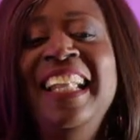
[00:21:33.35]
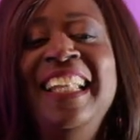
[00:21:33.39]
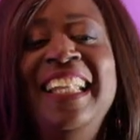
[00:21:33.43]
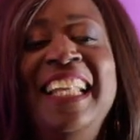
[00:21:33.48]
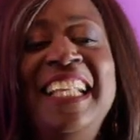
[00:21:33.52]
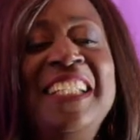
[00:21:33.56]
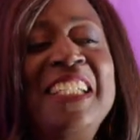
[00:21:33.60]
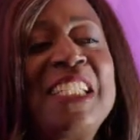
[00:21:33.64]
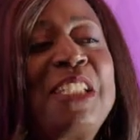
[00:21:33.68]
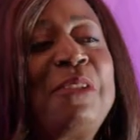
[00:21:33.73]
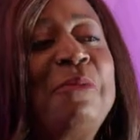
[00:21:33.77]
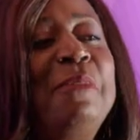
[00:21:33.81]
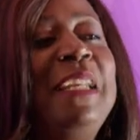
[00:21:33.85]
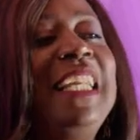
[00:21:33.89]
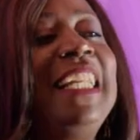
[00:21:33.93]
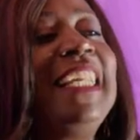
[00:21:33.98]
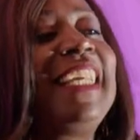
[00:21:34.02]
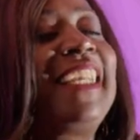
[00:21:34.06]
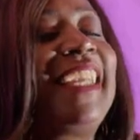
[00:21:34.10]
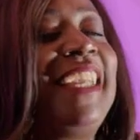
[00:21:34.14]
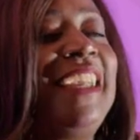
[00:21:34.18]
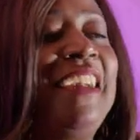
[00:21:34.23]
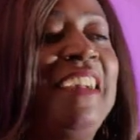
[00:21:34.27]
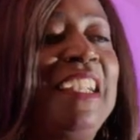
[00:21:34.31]
They just
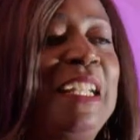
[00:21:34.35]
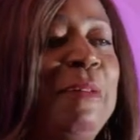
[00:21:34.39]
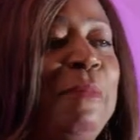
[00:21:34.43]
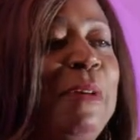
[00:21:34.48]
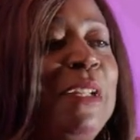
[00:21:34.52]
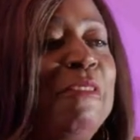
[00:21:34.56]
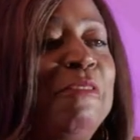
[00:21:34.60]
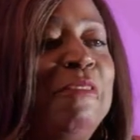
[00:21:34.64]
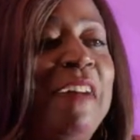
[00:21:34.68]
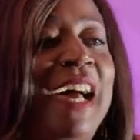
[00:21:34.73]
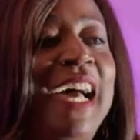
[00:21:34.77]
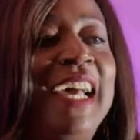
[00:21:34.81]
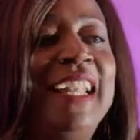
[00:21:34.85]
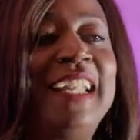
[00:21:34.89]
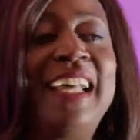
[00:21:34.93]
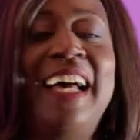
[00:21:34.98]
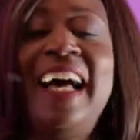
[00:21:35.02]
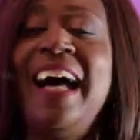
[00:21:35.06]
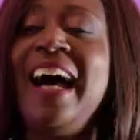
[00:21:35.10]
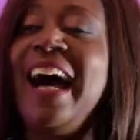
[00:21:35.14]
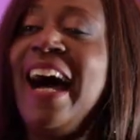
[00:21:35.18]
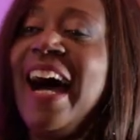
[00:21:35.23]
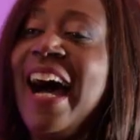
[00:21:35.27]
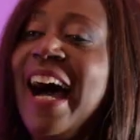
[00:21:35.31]
really cared about the fact
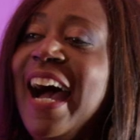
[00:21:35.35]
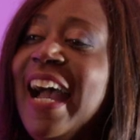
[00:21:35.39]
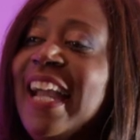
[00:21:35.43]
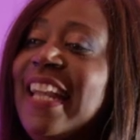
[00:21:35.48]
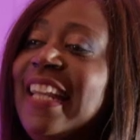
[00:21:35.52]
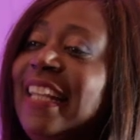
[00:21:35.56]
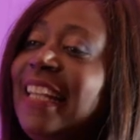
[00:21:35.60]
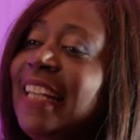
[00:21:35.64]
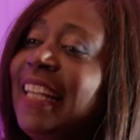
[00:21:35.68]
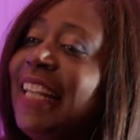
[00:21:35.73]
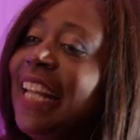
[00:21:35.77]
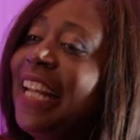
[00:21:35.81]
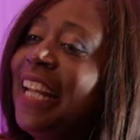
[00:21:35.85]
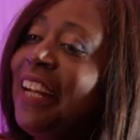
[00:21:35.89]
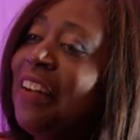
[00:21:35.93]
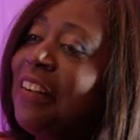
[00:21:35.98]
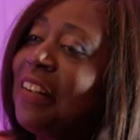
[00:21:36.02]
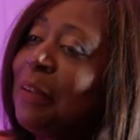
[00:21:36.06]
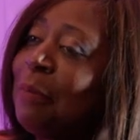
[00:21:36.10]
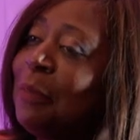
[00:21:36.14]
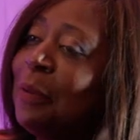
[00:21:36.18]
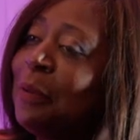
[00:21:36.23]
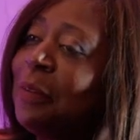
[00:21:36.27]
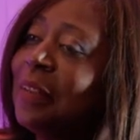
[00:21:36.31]
that I
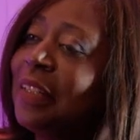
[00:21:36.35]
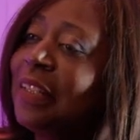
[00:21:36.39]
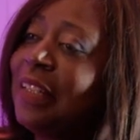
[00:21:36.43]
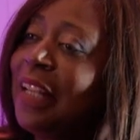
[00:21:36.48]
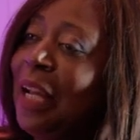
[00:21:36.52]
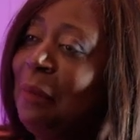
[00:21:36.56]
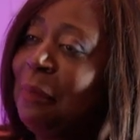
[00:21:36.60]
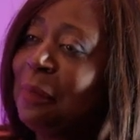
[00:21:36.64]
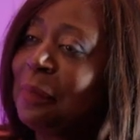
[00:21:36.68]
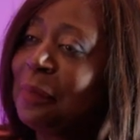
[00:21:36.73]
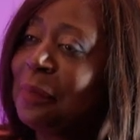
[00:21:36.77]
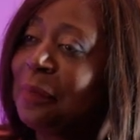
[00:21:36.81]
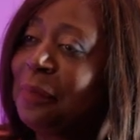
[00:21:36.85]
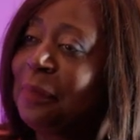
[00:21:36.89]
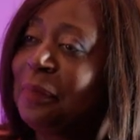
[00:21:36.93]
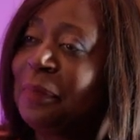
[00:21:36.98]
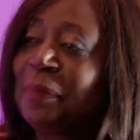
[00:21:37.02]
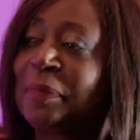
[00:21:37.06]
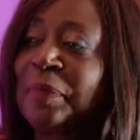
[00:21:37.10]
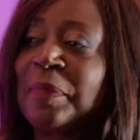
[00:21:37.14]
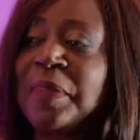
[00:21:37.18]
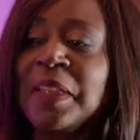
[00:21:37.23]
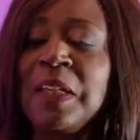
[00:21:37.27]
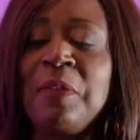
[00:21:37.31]
cared about them.
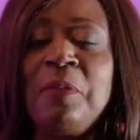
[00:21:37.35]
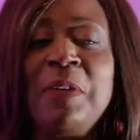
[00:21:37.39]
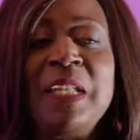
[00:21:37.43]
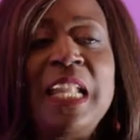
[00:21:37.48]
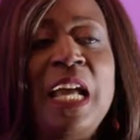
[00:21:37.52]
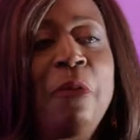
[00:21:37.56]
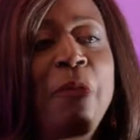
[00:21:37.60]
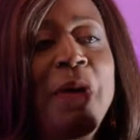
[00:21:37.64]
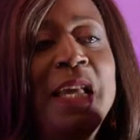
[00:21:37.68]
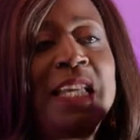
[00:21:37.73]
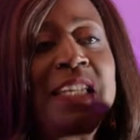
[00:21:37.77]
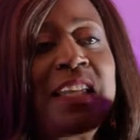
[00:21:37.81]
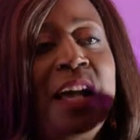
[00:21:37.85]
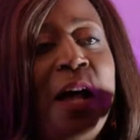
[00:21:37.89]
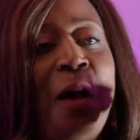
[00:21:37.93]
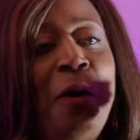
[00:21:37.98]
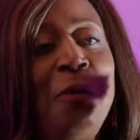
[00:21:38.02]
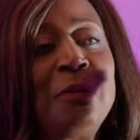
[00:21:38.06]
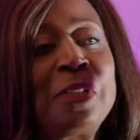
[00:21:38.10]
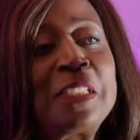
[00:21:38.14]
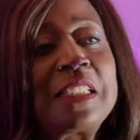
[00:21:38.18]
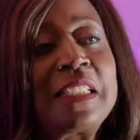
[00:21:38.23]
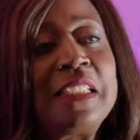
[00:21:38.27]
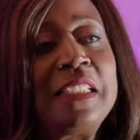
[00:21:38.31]
When I went
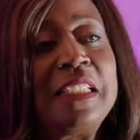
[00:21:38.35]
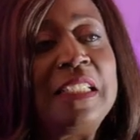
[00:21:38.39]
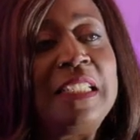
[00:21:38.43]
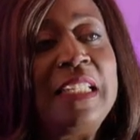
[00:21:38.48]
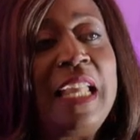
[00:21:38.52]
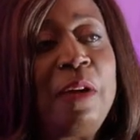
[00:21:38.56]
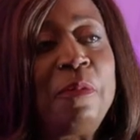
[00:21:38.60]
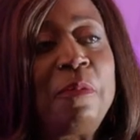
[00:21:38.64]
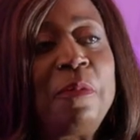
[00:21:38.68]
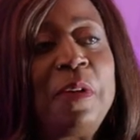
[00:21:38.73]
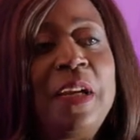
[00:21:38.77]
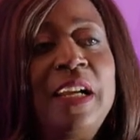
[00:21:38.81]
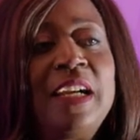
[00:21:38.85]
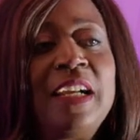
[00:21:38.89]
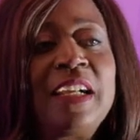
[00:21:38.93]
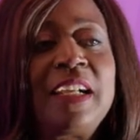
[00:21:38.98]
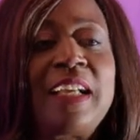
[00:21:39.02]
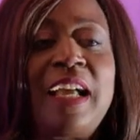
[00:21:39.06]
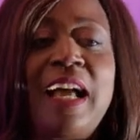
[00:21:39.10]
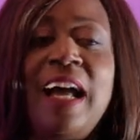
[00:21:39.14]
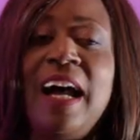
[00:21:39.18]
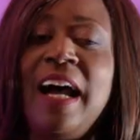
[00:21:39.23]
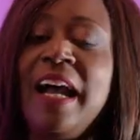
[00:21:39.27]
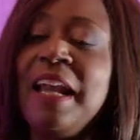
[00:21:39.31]
out to
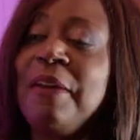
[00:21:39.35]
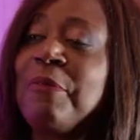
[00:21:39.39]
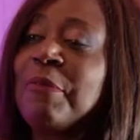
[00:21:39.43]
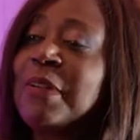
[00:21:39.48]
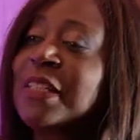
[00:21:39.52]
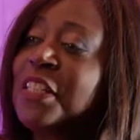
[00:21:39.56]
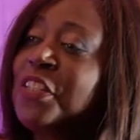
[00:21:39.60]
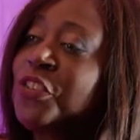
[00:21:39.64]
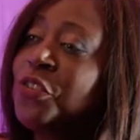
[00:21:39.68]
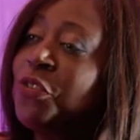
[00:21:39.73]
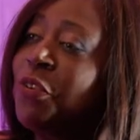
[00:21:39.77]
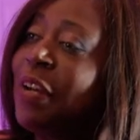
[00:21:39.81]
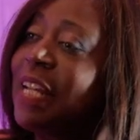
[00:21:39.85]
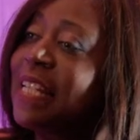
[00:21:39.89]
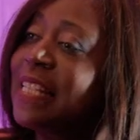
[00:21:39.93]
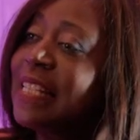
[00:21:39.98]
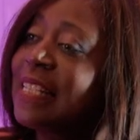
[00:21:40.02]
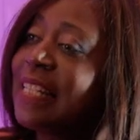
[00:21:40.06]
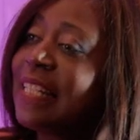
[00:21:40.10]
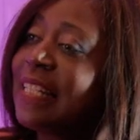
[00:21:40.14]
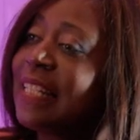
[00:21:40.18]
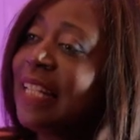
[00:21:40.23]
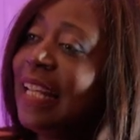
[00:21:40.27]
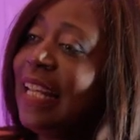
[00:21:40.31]
network, I was
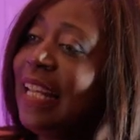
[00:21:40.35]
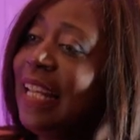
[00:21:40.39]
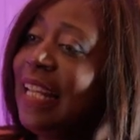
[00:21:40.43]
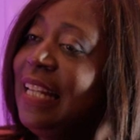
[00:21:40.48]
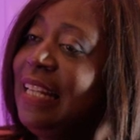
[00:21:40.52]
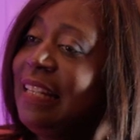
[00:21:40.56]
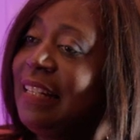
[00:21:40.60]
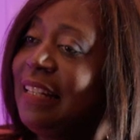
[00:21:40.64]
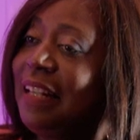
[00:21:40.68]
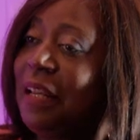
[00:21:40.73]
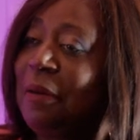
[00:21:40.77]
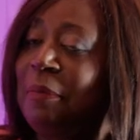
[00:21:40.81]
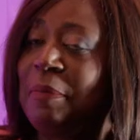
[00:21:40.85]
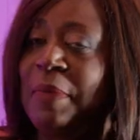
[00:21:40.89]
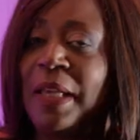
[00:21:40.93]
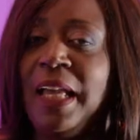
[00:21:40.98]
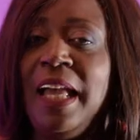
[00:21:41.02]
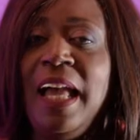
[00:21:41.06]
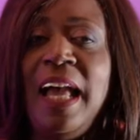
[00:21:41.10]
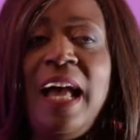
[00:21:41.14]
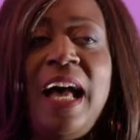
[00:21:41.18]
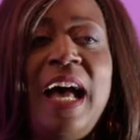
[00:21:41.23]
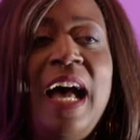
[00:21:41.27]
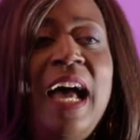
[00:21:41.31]
interested in them.
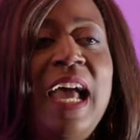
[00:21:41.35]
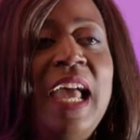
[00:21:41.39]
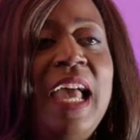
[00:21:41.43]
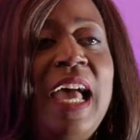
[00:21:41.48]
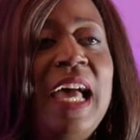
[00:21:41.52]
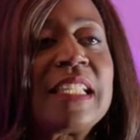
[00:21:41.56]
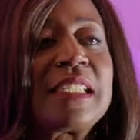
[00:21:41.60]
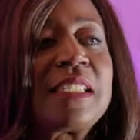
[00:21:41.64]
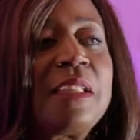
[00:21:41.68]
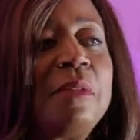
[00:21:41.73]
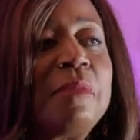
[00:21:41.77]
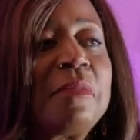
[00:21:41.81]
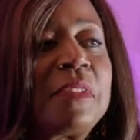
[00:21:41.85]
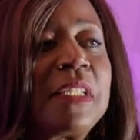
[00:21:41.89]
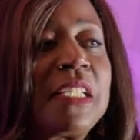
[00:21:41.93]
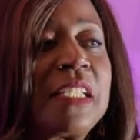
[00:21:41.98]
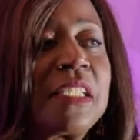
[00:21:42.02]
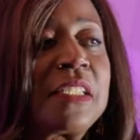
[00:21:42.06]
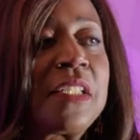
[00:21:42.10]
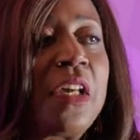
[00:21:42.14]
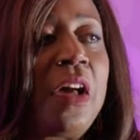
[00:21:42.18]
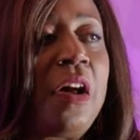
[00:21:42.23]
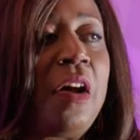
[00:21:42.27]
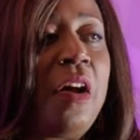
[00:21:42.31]
I had
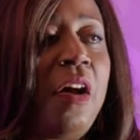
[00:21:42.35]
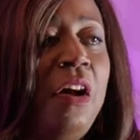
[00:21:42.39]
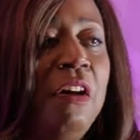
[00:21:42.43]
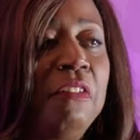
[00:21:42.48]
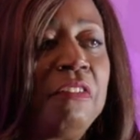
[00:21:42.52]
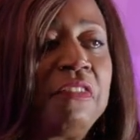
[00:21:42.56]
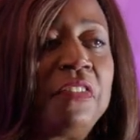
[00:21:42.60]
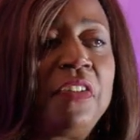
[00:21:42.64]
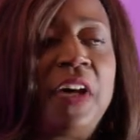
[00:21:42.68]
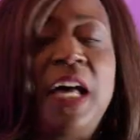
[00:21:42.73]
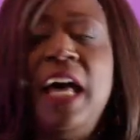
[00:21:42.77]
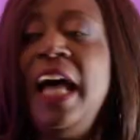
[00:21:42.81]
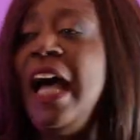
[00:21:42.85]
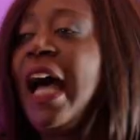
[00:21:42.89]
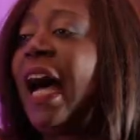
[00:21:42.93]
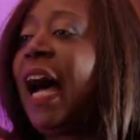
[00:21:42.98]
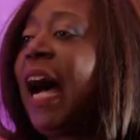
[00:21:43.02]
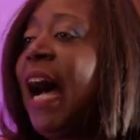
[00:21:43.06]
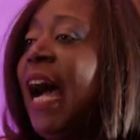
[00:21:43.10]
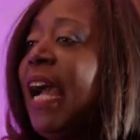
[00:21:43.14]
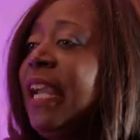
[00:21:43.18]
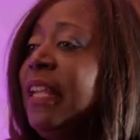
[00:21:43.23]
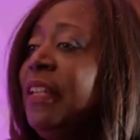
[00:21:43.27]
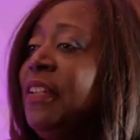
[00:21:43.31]
something to offer.
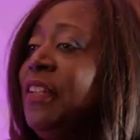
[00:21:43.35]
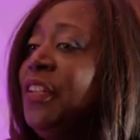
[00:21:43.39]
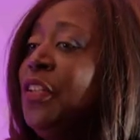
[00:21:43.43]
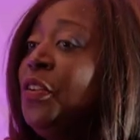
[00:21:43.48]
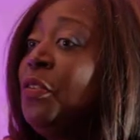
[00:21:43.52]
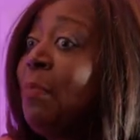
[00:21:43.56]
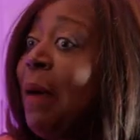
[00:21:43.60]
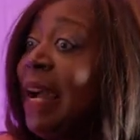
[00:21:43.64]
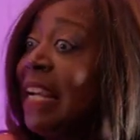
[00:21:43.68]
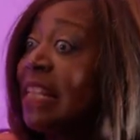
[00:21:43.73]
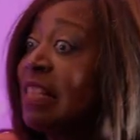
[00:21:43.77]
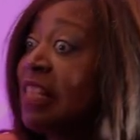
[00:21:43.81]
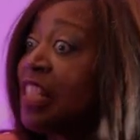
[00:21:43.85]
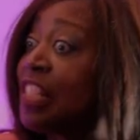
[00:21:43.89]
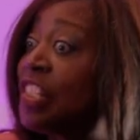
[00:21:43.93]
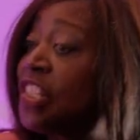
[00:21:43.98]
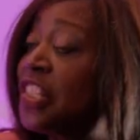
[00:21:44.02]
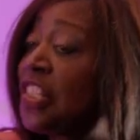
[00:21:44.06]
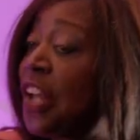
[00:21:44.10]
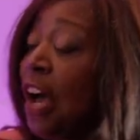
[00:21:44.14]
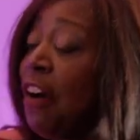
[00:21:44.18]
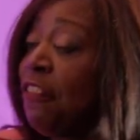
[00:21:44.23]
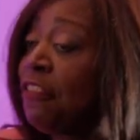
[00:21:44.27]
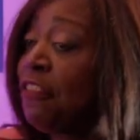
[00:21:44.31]
I knew my
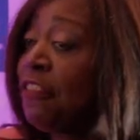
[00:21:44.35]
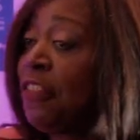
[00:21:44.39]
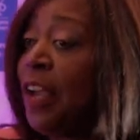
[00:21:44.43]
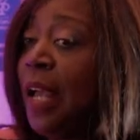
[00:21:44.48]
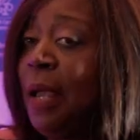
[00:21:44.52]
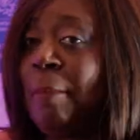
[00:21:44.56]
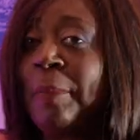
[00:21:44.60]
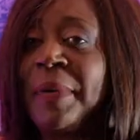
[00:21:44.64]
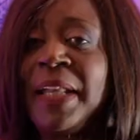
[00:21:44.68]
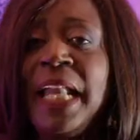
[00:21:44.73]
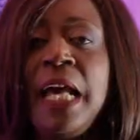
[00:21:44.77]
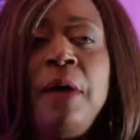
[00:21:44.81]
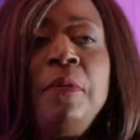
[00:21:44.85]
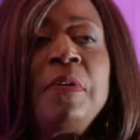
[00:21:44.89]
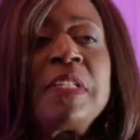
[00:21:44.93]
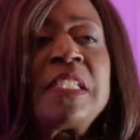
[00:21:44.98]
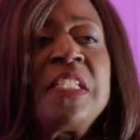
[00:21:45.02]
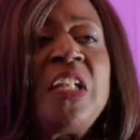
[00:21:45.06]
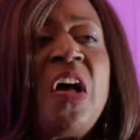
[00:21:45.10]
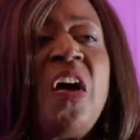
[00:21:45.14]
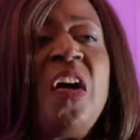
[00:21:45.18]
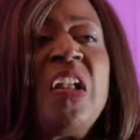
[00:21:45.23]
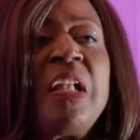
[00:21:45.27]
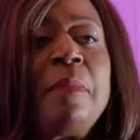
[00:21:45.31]
stuff, but I
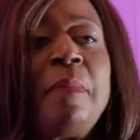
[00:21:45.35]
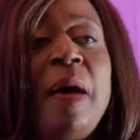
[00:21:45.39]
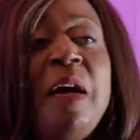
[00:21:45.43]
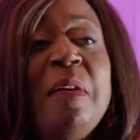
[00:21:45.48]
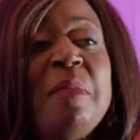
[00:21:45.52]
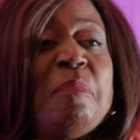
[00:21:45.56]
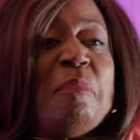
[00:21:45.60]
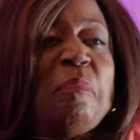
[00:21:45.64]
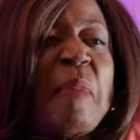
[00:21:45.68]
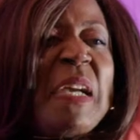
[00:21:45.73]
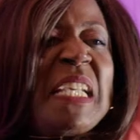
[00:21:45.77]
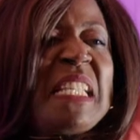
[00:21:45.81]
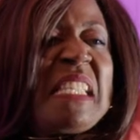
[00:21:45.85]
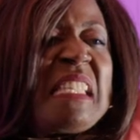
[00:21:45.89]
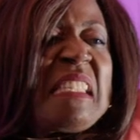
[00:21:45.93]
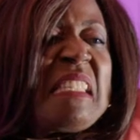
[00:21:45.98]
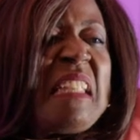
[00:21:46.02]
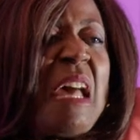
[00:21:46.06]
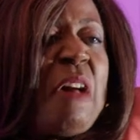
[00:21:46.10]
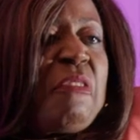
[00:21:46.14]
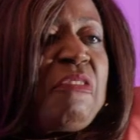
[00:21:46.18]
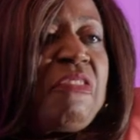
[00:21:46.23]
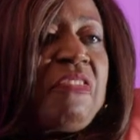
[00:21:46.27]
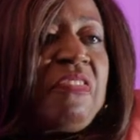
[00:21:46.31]
wasn't all about my
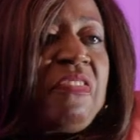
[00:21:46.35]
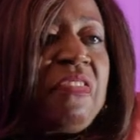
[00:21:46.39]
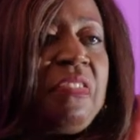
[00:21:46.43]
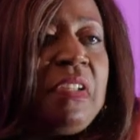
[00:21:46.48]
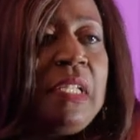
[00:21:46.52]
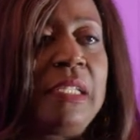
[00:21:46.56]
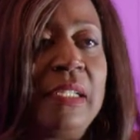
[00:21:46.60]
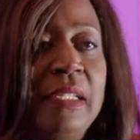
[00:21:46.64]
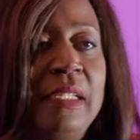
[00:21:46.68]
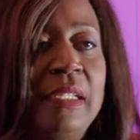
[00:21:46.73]
stuff.